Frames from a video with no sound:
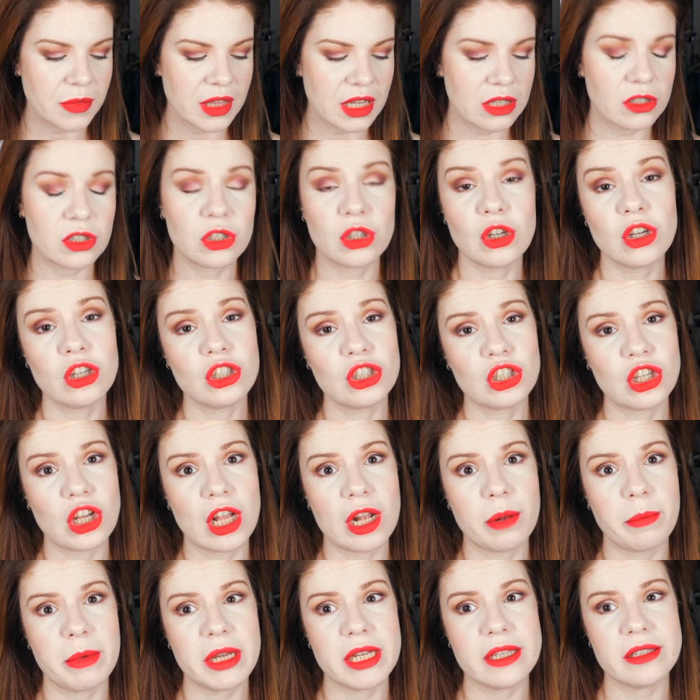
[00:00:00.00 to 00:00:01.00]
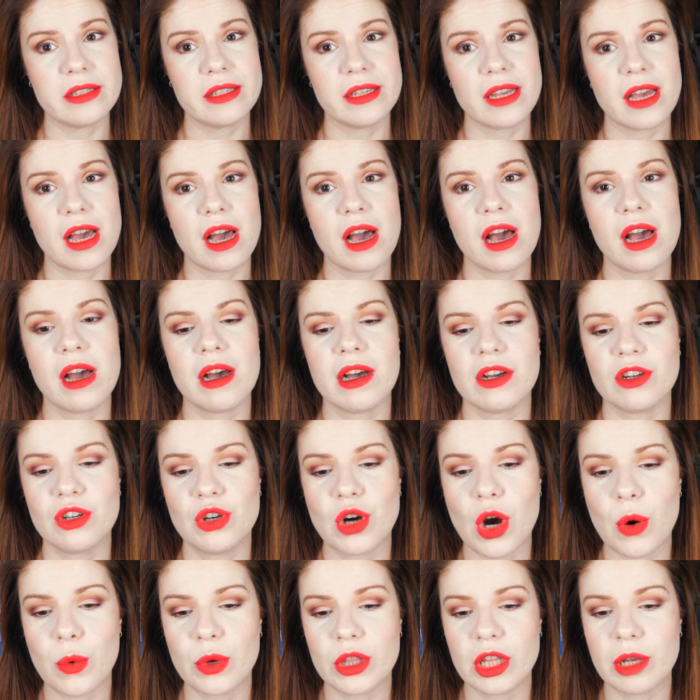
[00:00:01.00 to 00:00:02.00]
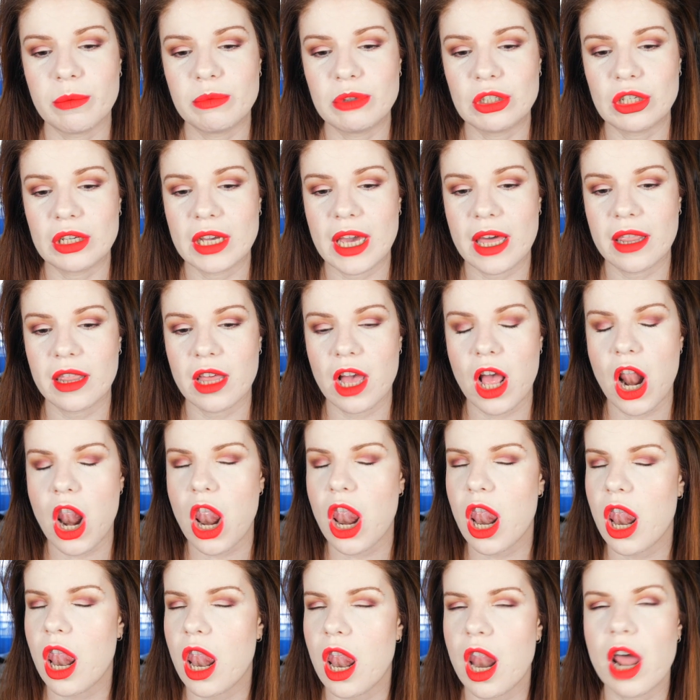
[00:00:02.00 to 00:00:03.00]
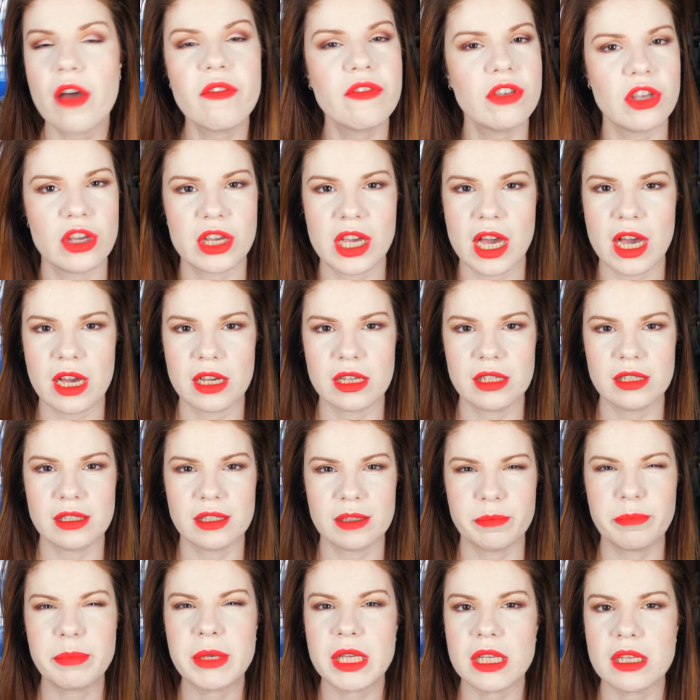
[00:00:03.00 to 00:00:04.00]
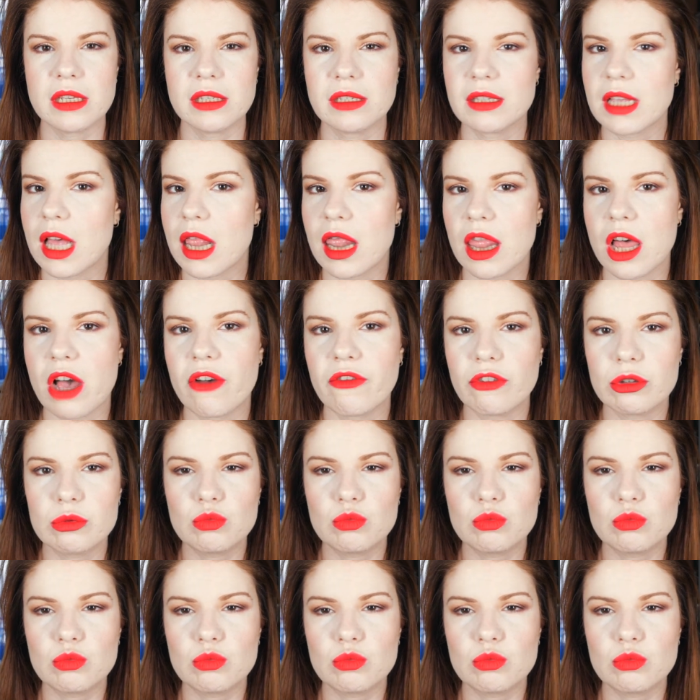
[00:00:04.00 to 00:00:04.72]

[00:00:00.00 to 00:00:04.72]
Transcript: social media growing up together. Love you guys. Peace and love.